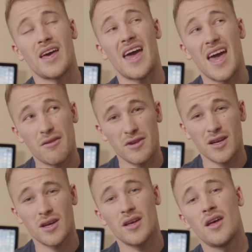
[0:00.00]

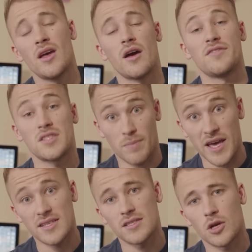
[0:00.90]
area of
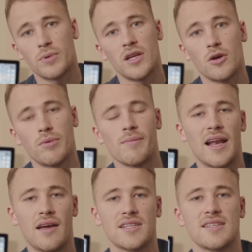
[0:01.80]
space opening up on my
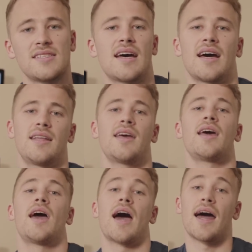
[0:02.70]
left-hand side,
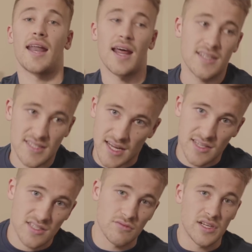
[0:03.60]
and I
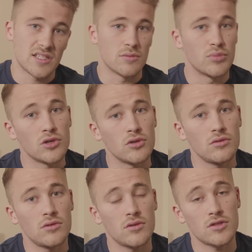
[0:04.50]
decided to release the ball
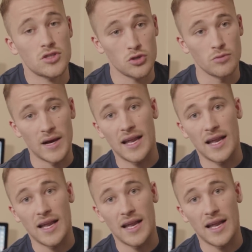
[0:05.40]
to my